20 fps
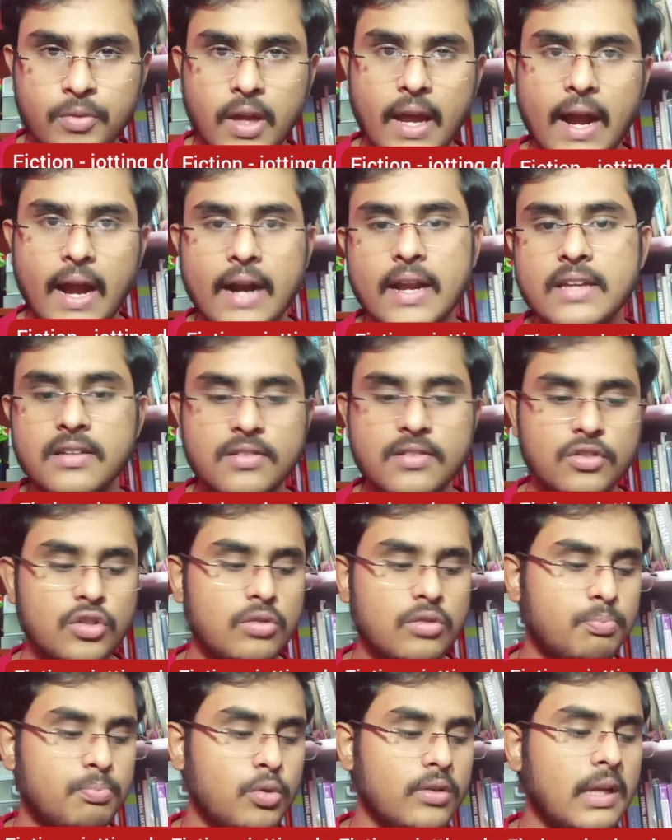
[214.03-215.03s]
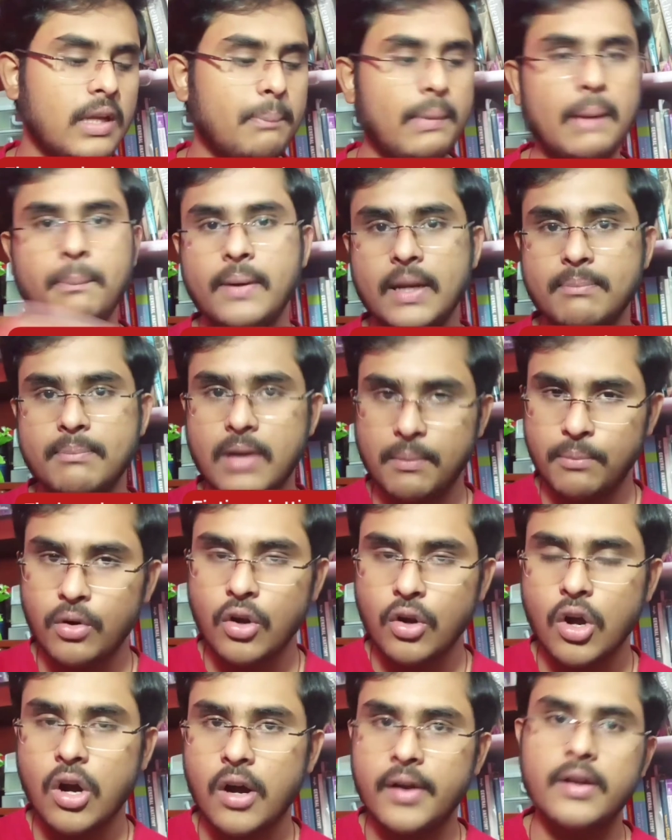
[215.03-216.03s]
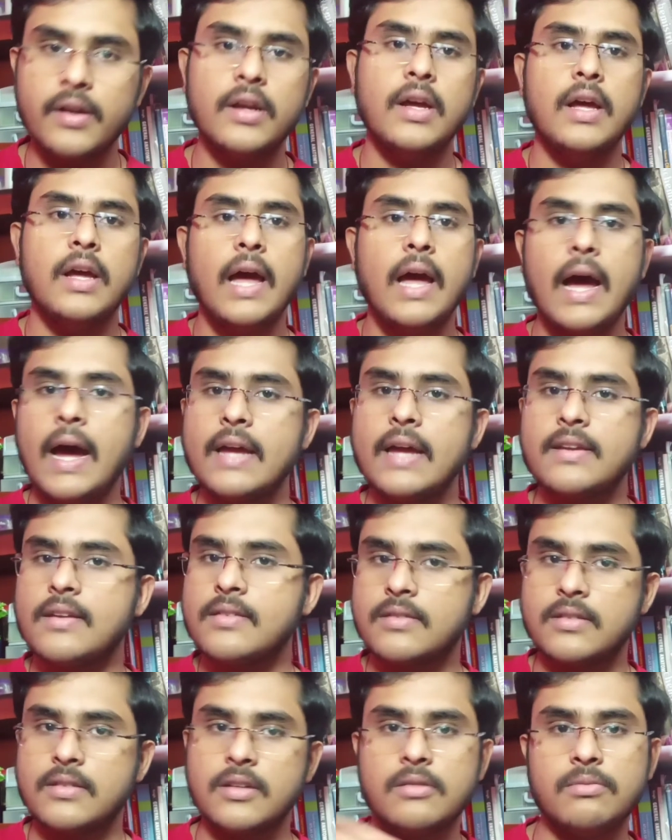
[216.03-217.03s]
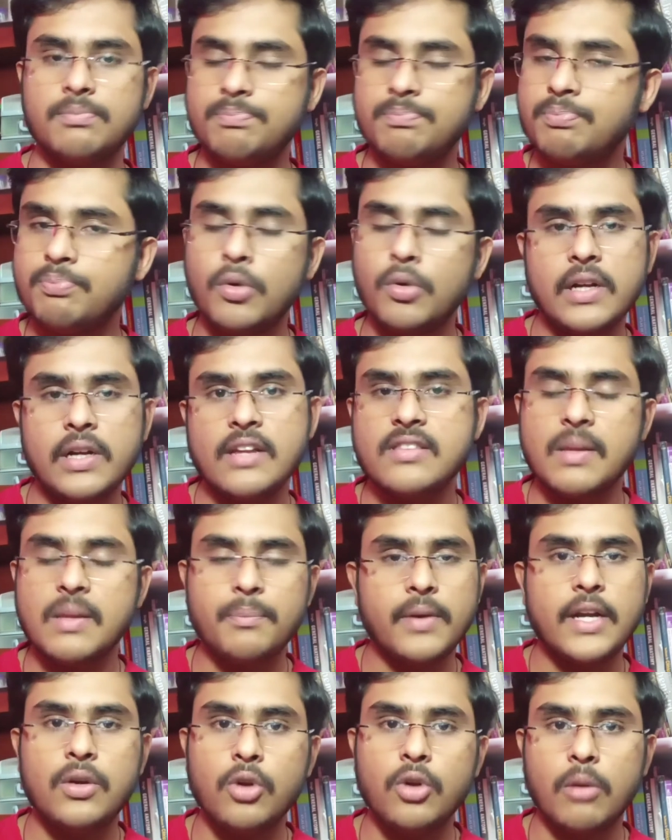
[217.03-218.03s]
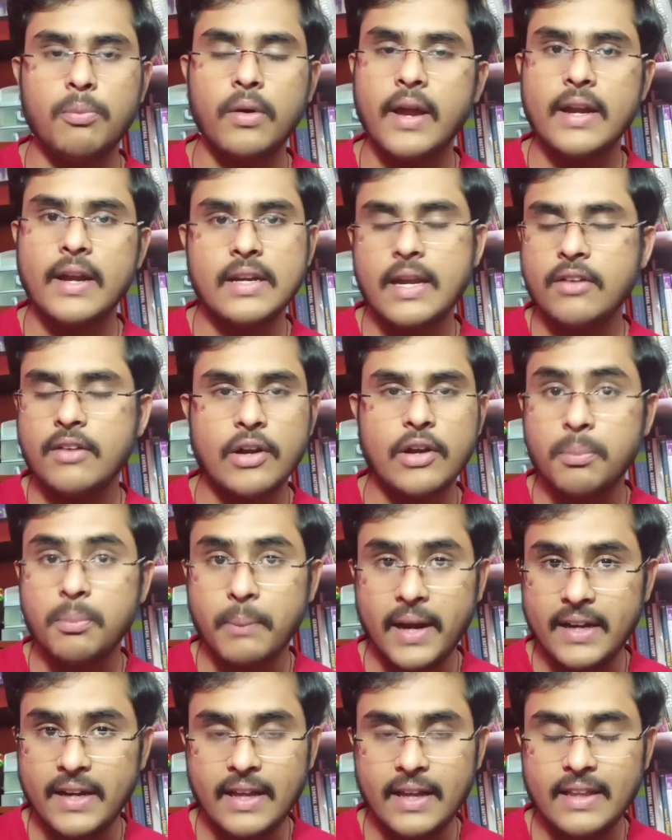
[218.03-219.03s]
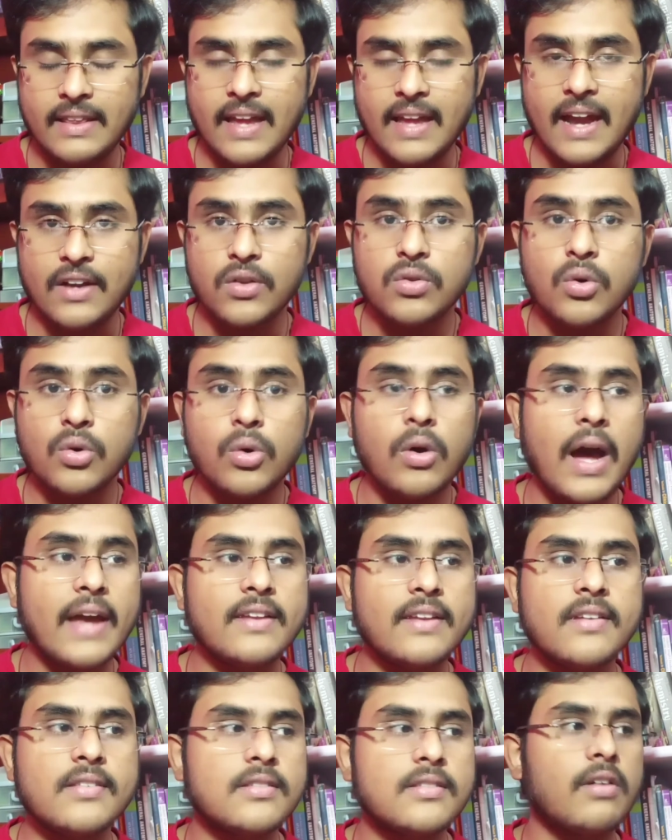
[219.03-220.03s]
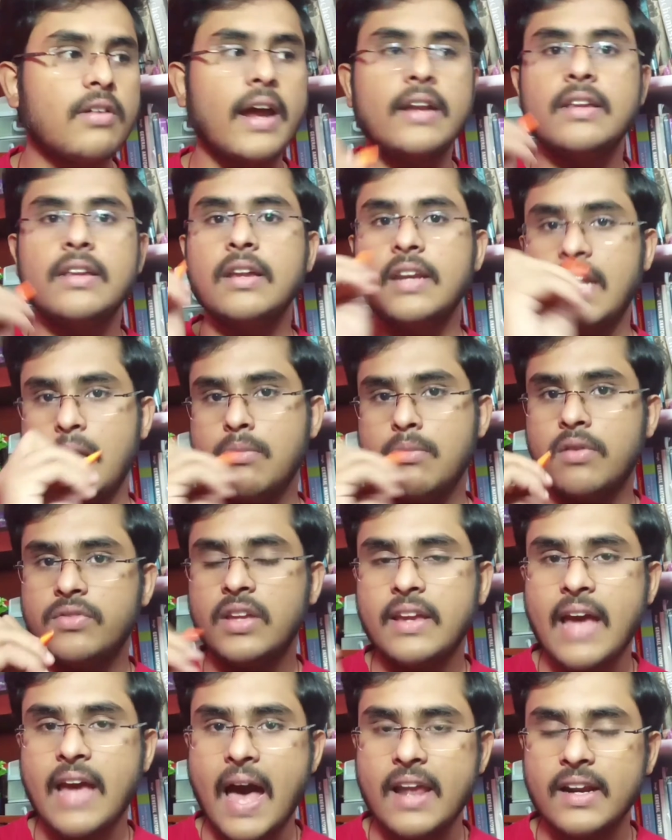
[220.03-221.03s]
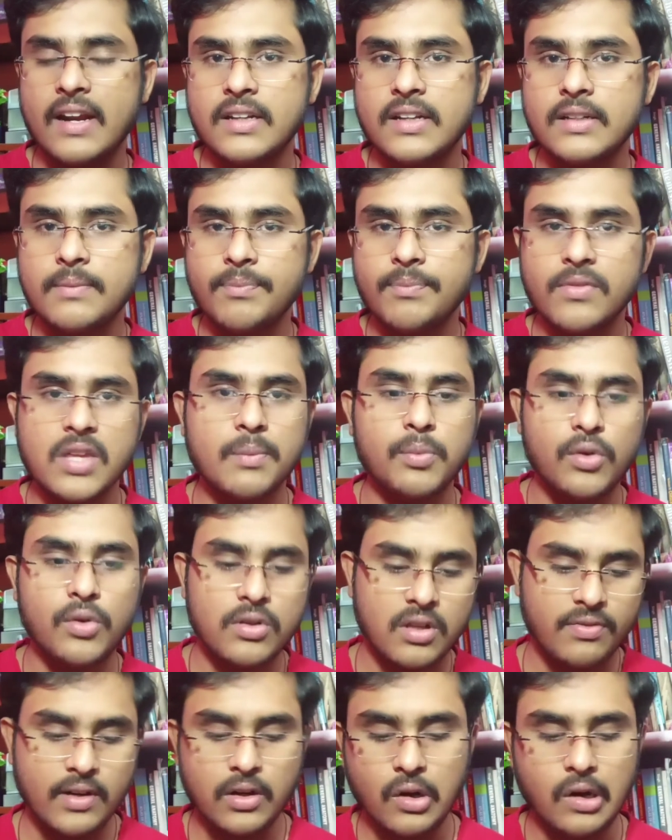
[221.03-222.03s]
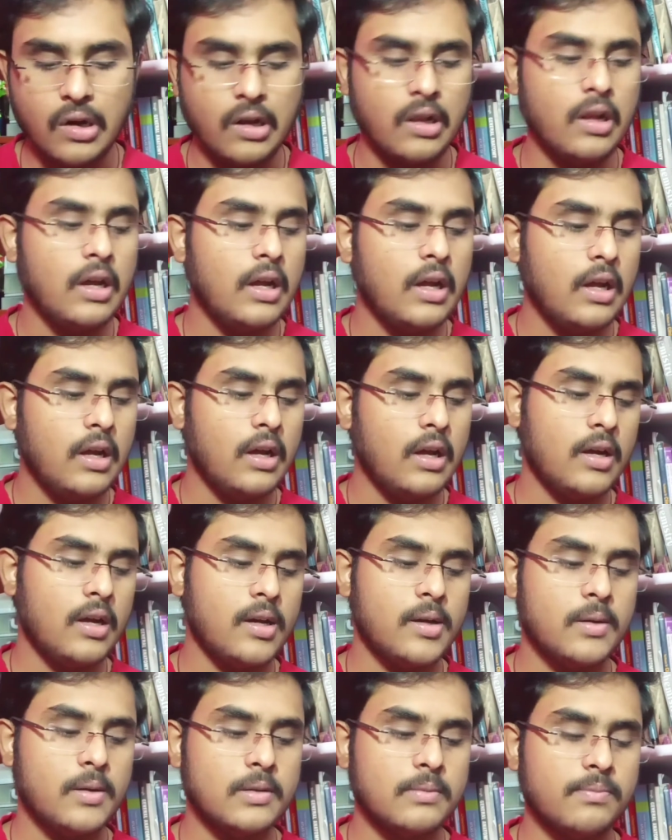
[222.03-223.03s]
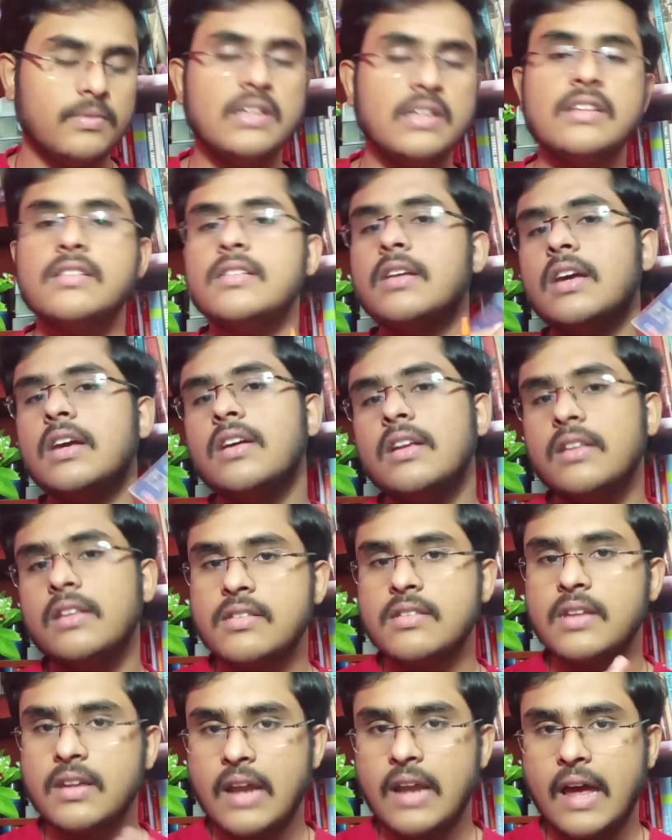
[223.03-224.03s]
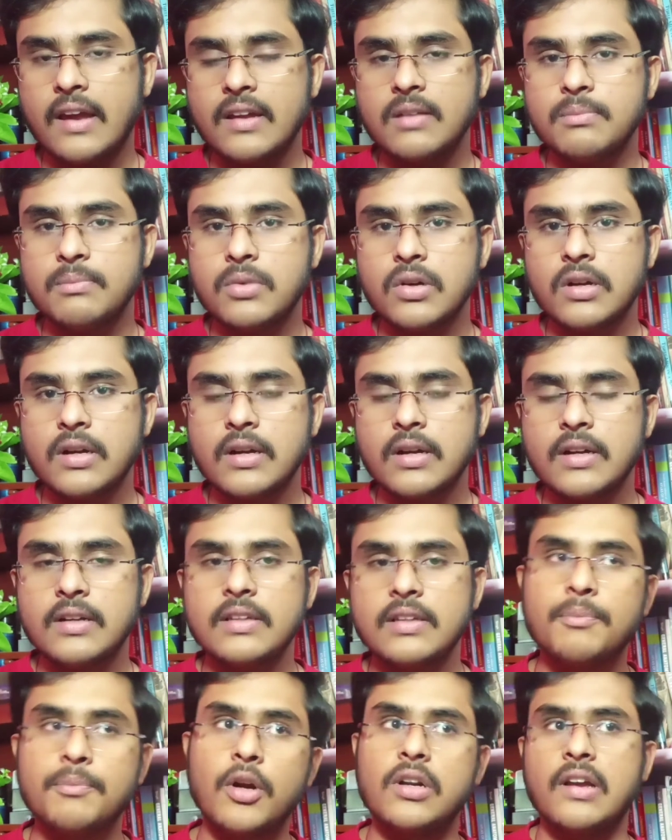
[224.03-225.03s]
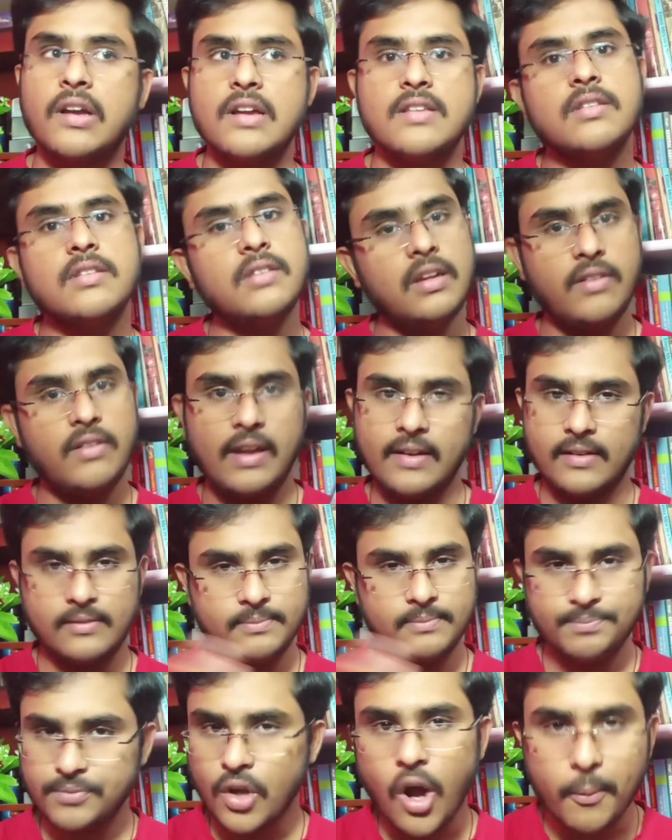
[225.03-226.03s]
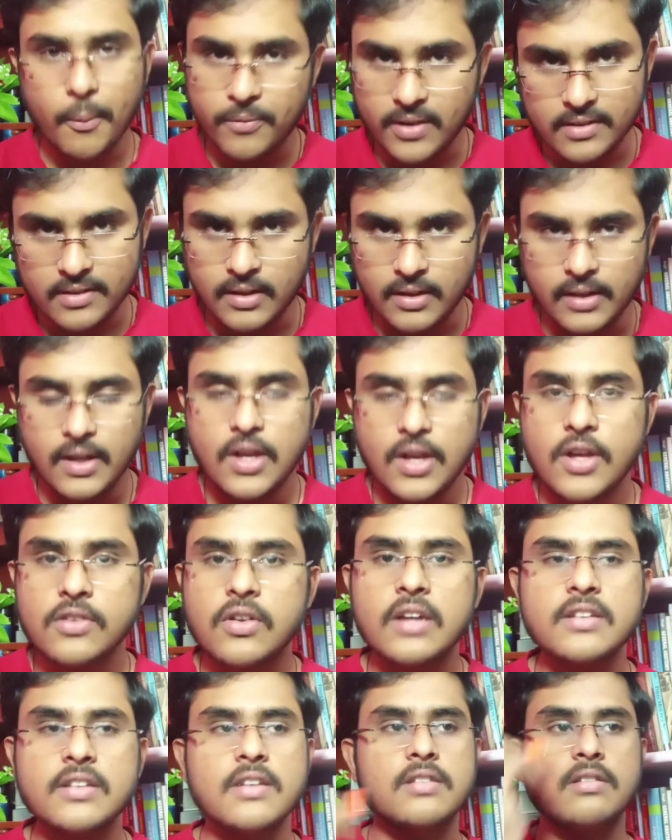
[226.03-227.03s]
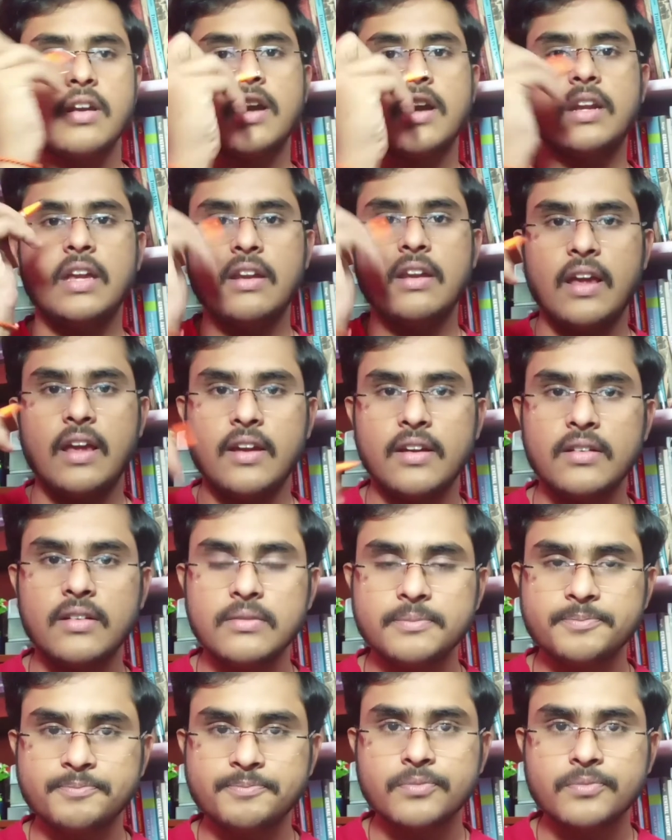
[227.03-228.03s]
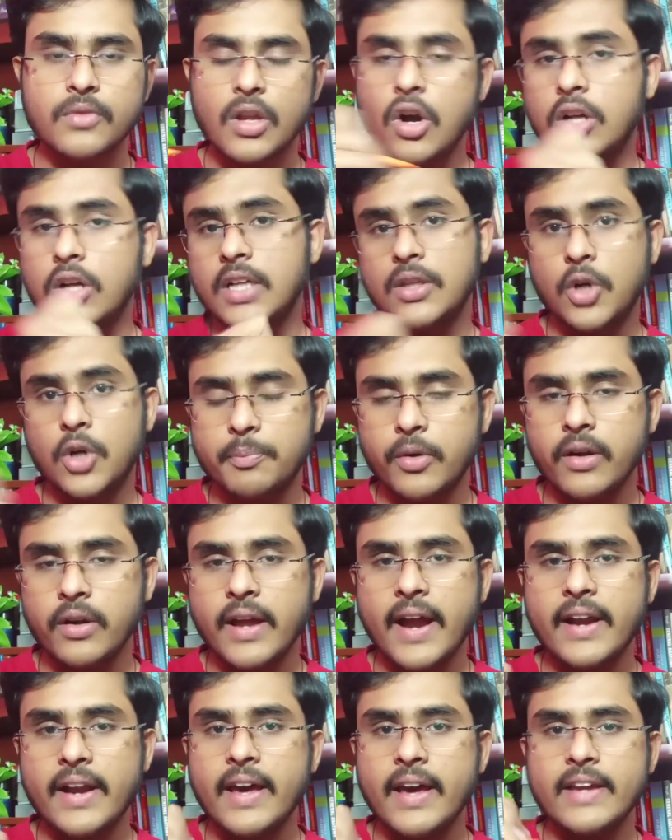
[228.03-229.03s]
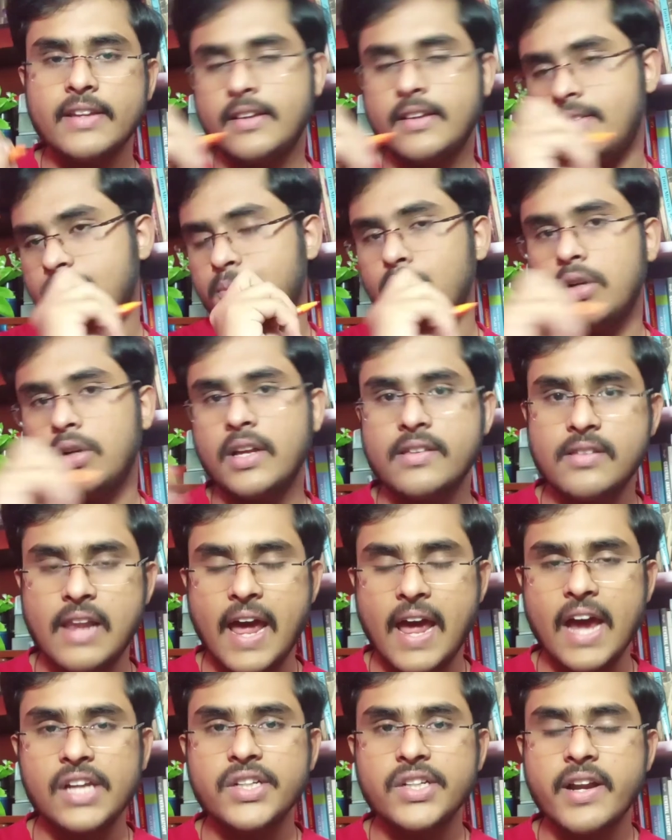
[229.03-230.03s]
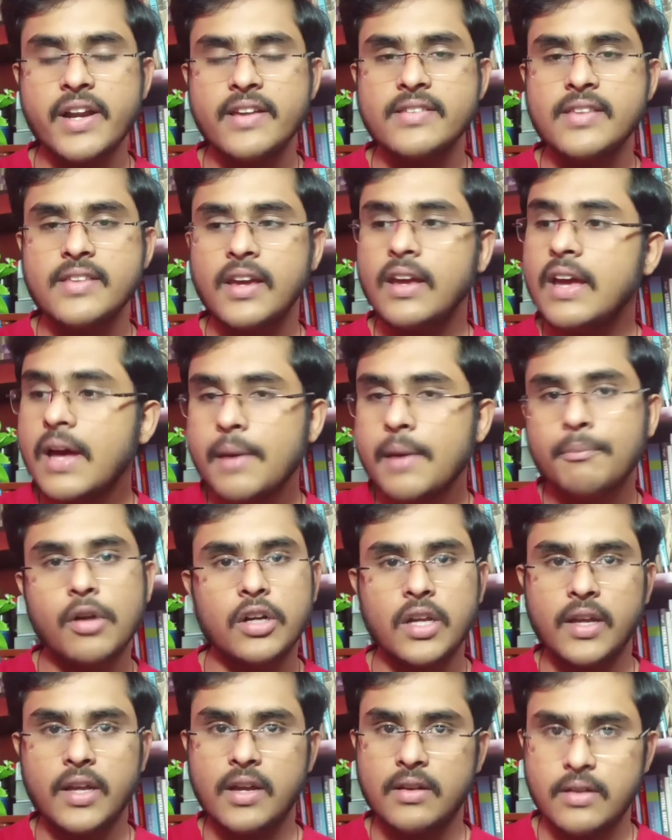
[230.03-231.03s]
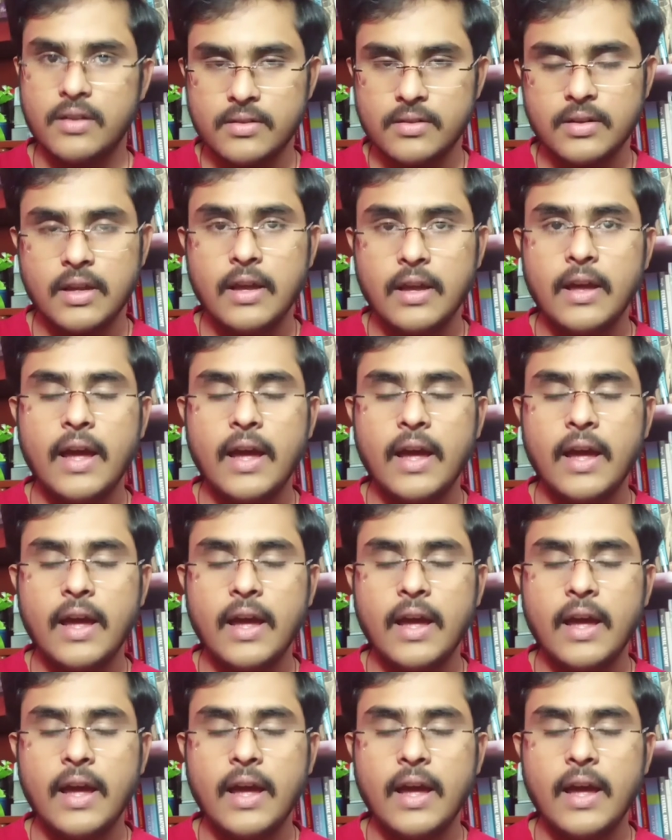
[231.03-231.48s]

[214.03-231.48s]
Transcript: and I just put the paper in my book, or I just put it a separate notebook and I try to maintain that. So I just write the name of the character. Suppose if at all in this Eragon book the protagonist is Eragon, obviously. So I just write Eragon on a notebook and I just put a slash and I say protagonist.